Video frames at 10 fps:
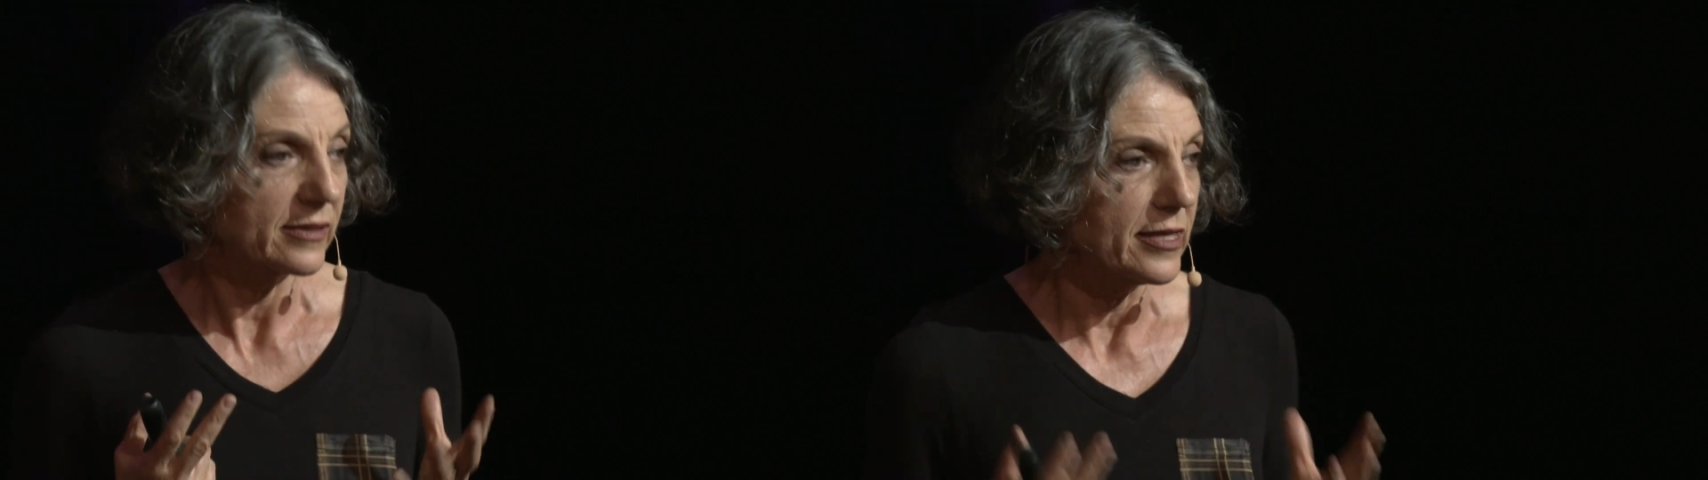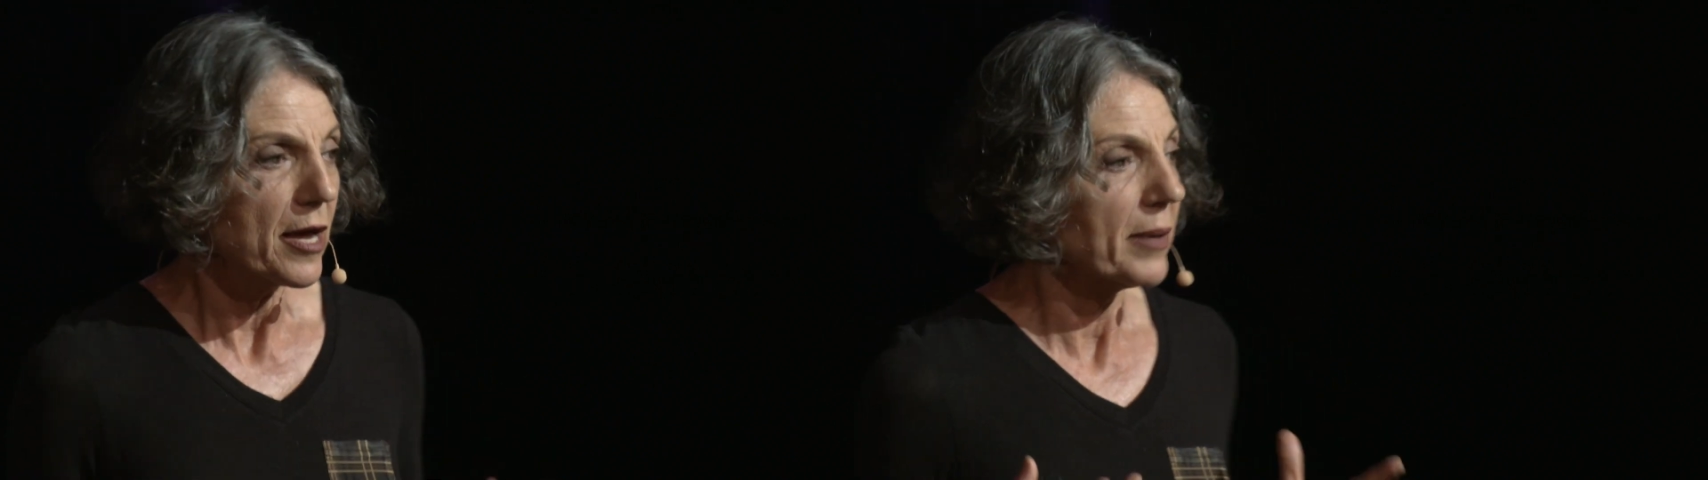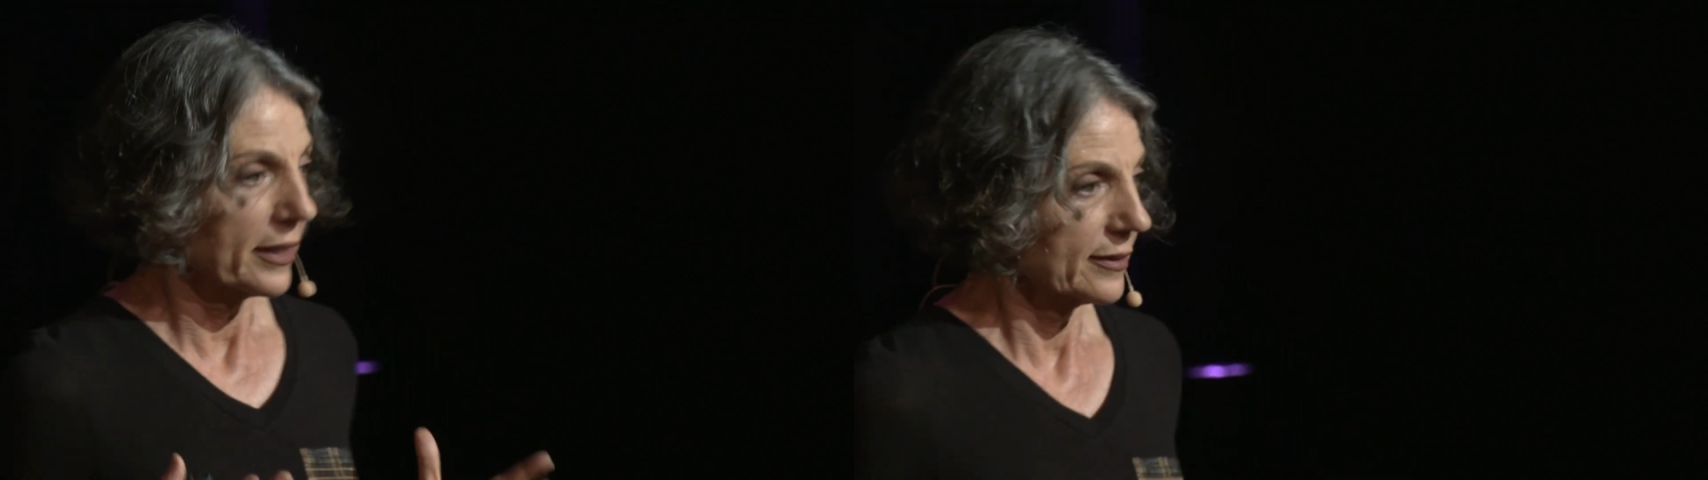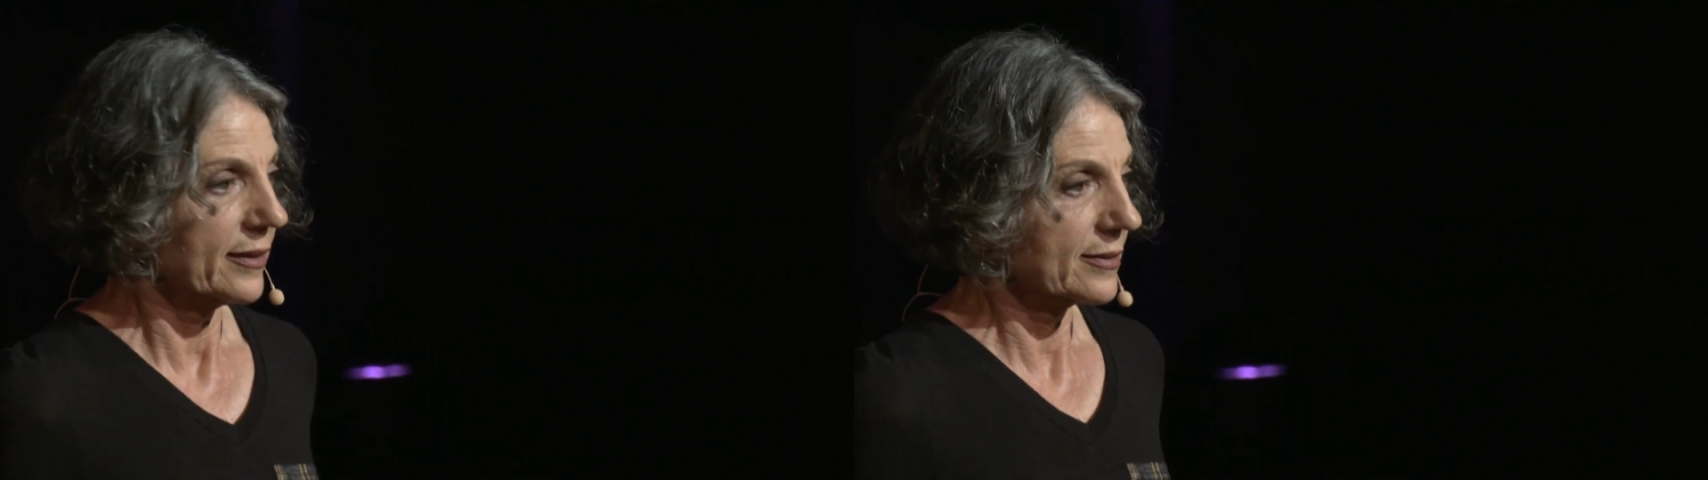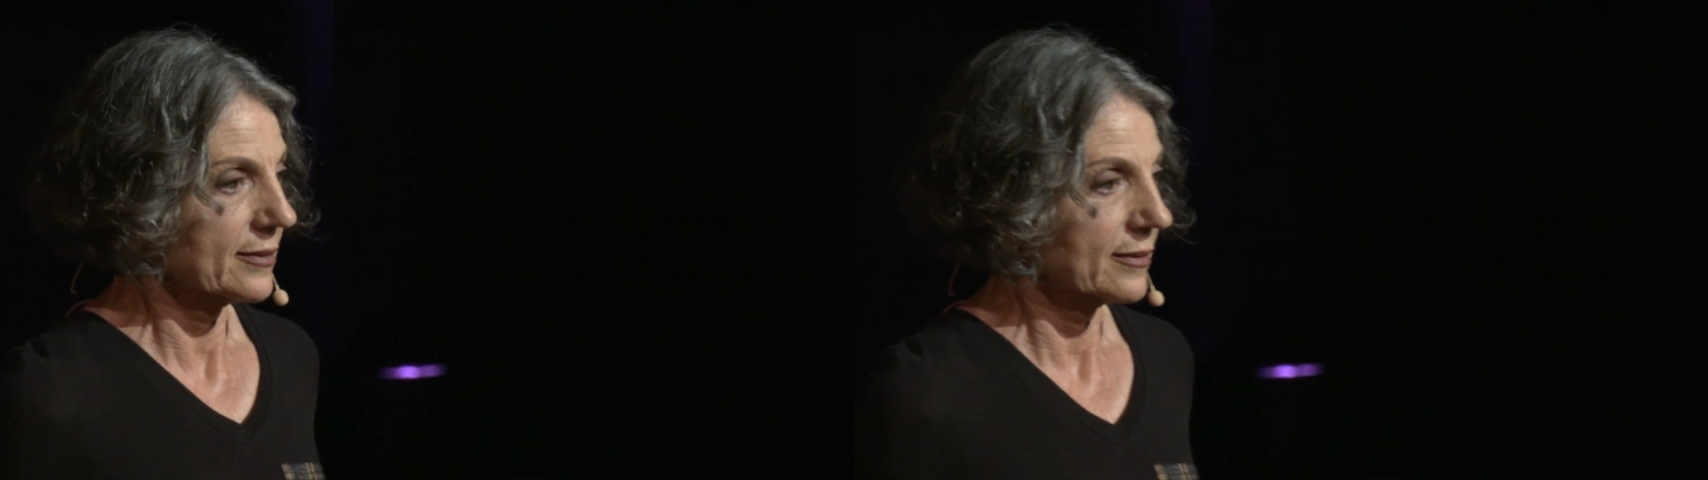are
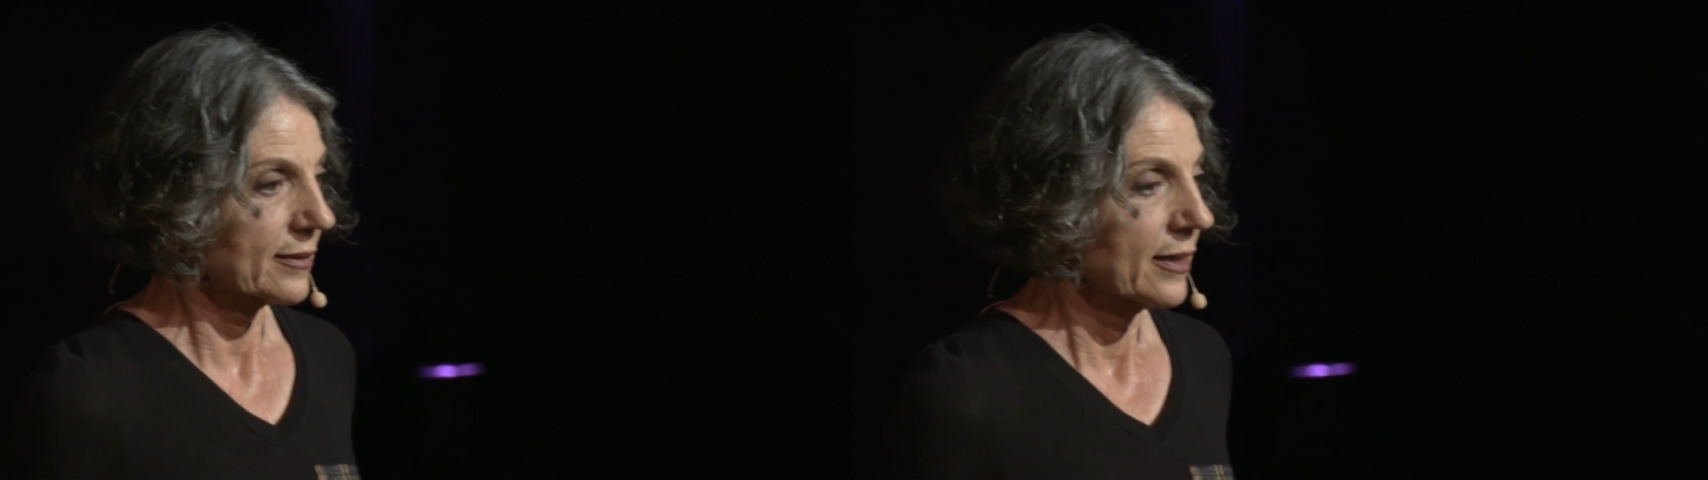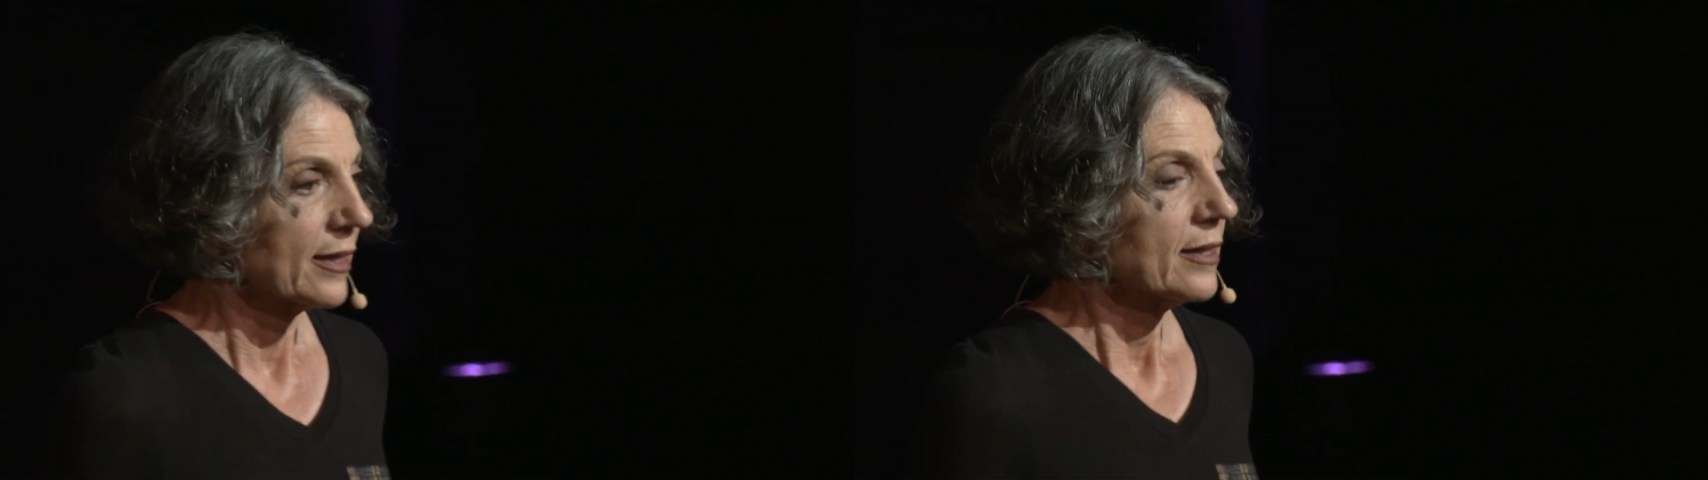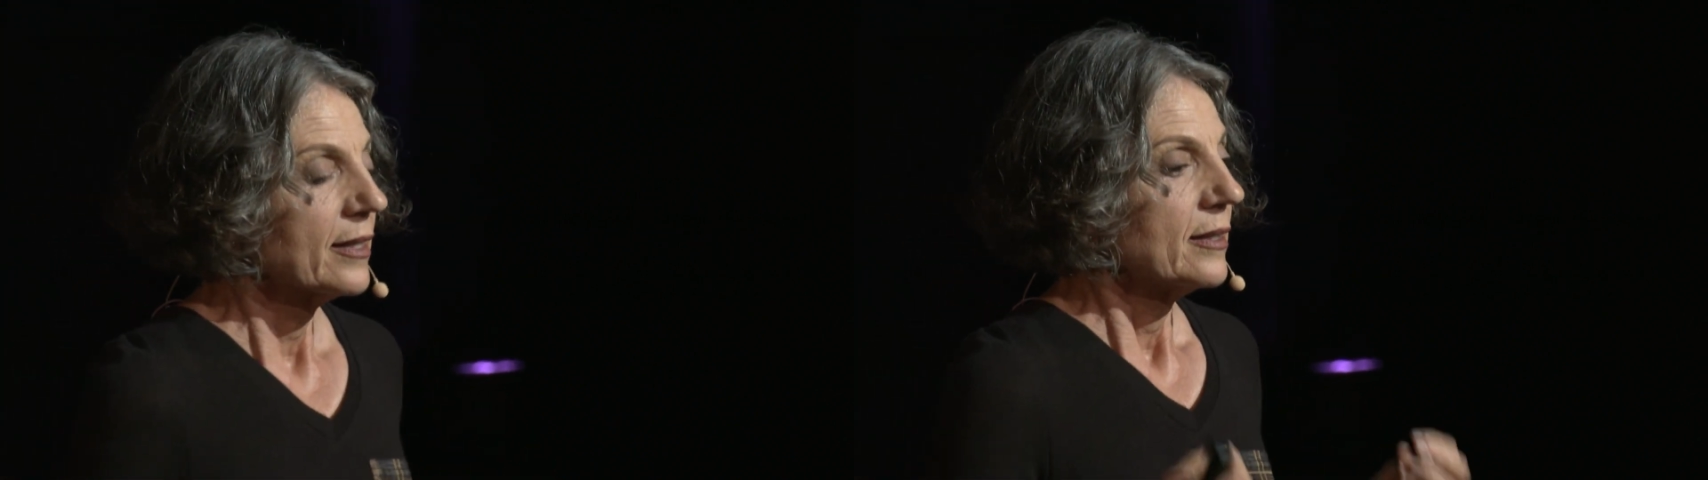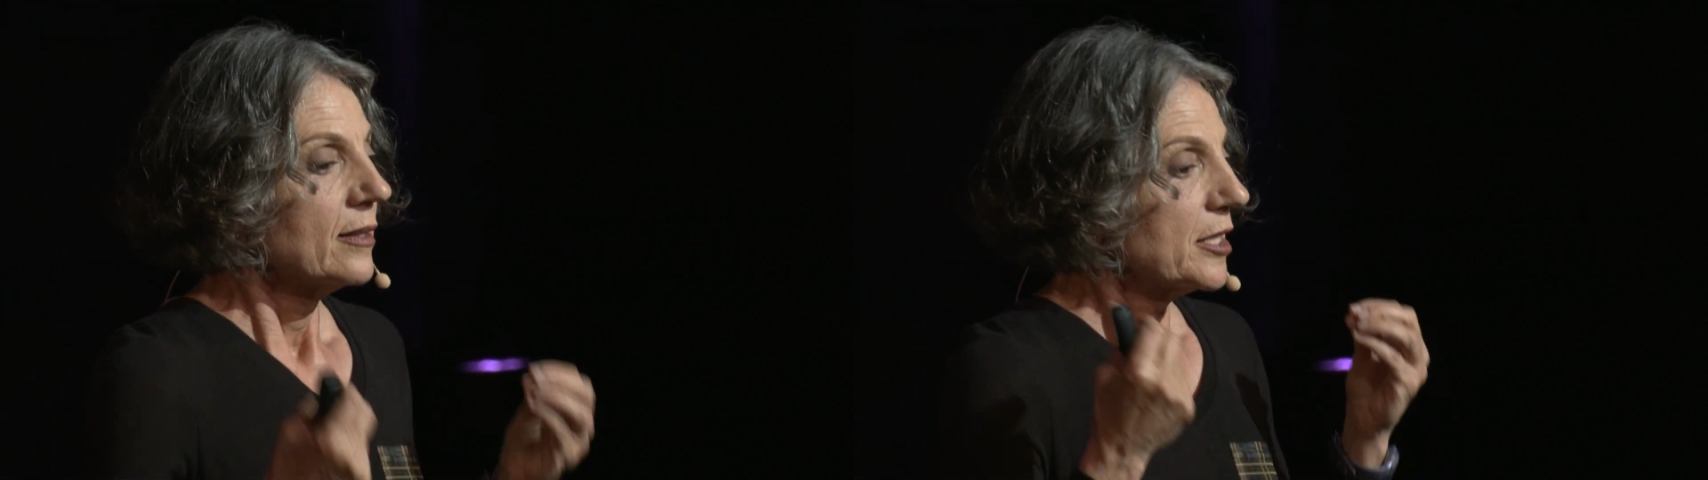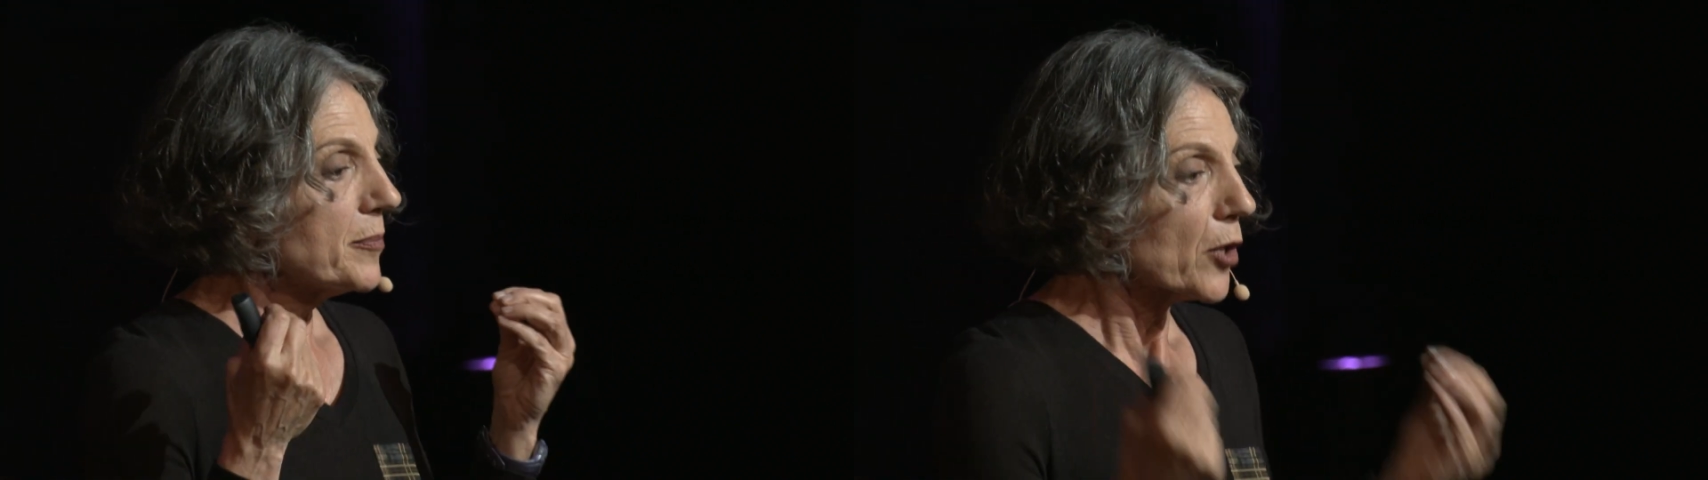without
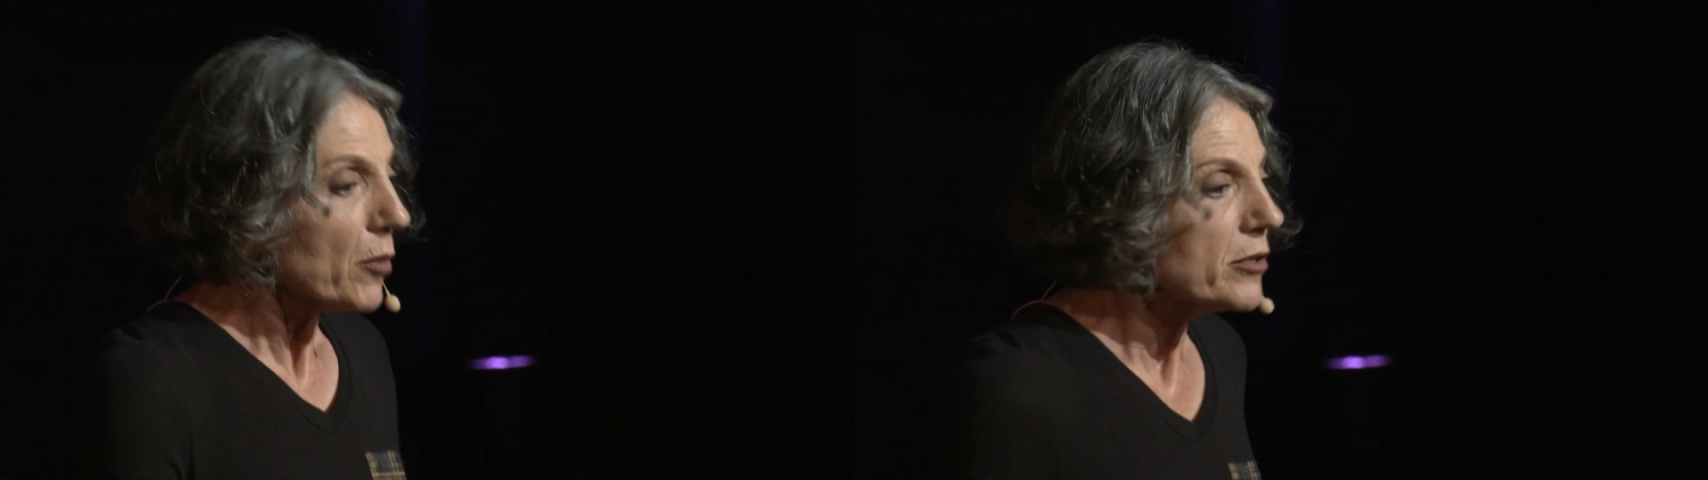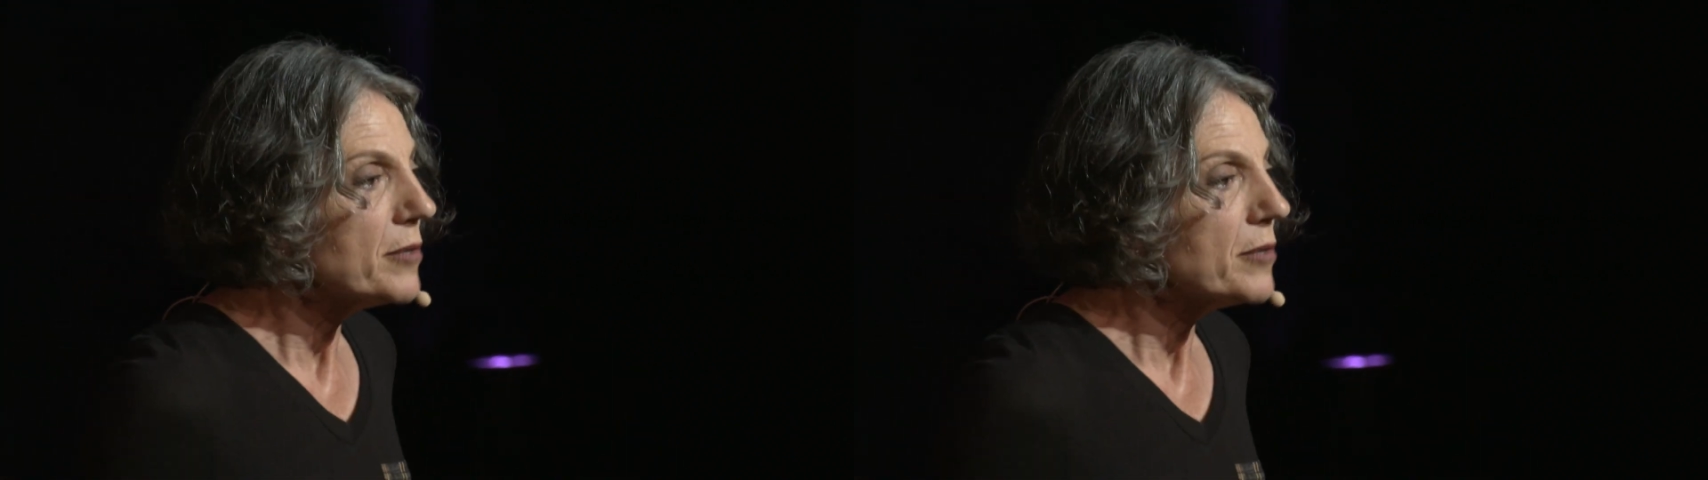plants.